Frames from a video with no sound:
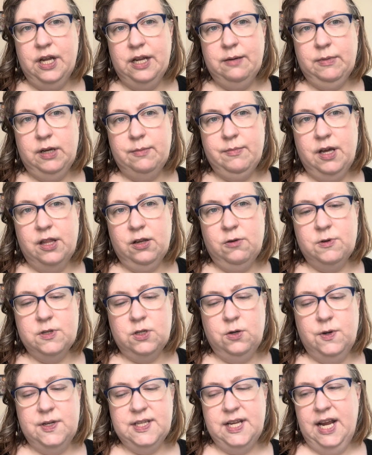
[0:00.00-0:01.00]
and my mother was
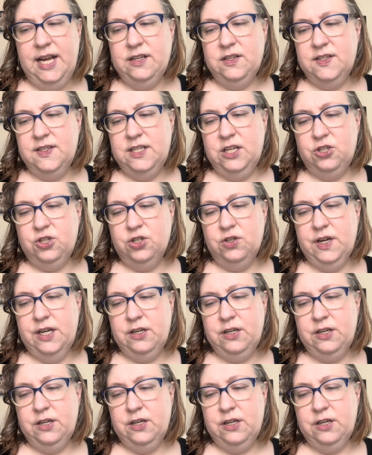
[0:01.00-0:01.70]
always an Aida stitcher.